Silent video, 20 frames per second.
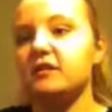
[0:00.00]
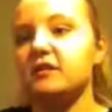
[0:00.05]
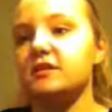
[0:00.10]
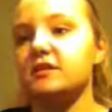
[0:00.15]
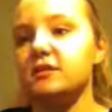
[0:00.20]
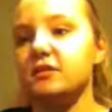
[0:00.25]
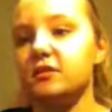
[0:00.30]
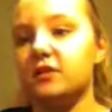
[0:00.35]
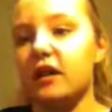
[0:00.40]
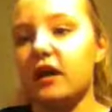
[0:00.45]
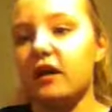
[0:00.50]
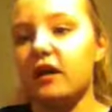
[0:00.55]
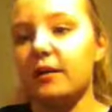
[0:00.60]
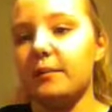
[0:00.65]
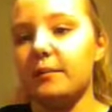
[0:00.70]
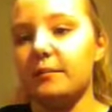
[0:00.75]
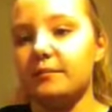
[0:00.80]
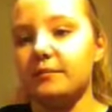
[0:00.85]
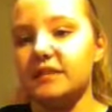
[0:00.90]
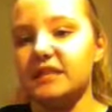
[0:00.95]
So
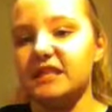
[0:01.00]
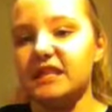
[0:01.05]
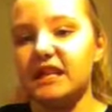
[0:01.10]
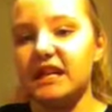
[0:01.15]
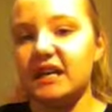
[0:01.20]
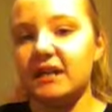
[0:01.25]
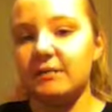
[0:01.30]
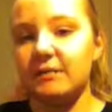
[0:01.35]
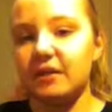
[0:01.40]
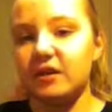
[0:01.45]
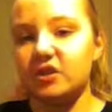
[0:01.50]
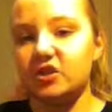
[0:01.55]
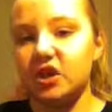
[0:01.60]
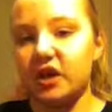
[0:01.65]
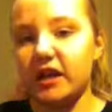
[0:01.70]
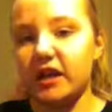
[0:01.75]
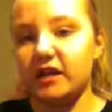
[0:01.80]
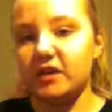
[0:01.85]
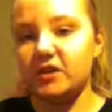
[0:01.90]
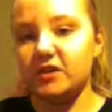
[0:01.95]
today I'm going to
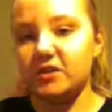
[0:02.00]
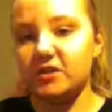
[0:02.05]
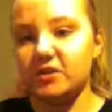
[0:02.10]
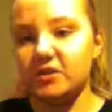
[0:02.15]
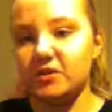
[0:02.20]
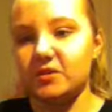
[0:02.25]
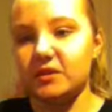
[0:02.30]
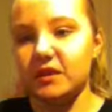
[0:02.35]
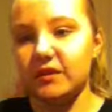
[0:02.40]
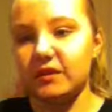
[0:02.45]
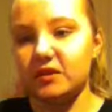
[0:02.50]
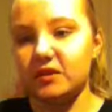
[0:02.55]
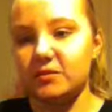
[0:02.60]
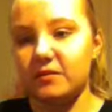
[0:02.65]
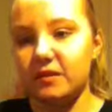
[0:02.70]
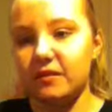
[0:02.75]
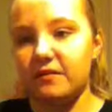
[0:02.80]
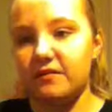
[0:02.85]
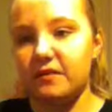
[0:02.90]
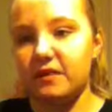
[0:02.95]
try and do Taylor
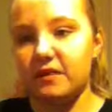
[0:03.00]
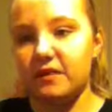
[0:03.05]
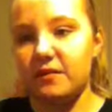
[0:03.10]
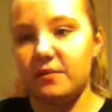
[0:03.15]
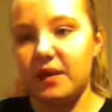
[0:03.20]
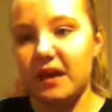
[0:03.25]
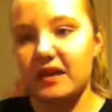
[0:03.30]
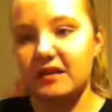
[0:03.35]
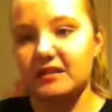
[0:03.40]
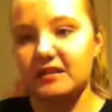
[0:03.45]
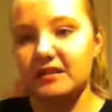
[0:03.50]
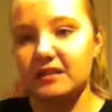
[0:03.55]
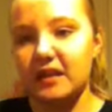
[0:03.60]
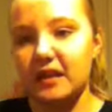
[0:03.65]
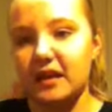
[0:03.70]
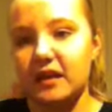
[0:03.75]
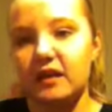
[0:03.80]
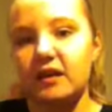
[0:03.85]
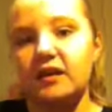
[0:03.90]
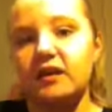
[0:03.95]
Swift, The Best
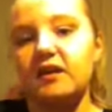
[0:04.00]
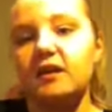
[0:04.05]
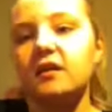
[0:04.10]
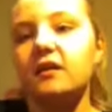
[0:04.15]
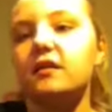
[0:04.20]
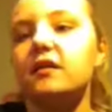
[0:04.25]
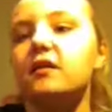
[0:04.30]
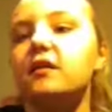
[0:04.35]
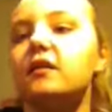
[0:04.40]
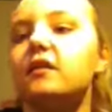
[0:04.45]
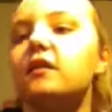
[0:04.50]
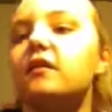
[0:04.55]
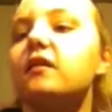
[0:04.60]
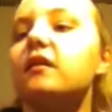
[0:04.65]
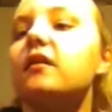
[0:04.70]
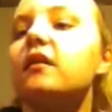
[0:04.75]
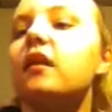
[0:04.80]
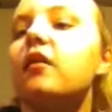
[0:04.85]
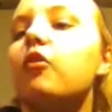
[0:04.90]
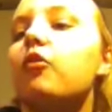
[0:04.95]
Day.
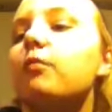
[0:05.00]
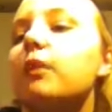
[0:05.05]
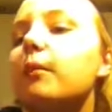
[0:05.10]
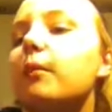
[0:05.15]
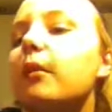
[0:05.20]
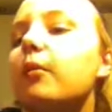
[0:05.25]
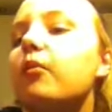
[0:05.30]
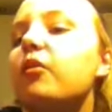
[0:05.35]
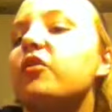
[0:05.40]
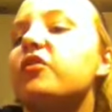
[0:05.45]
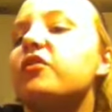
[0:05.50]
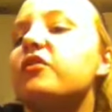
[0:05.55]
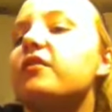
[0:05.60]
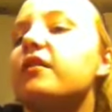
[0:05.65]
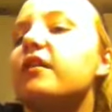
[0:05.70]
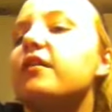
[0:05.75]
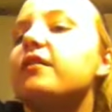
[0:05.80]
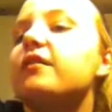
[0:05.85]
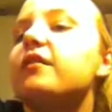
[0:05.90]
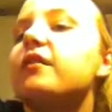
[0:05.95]
Hope my mum watches
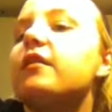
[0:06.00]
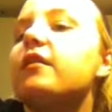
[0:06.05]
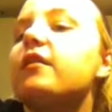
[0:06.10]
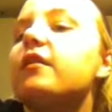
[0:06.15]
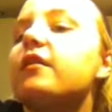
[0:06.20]
this.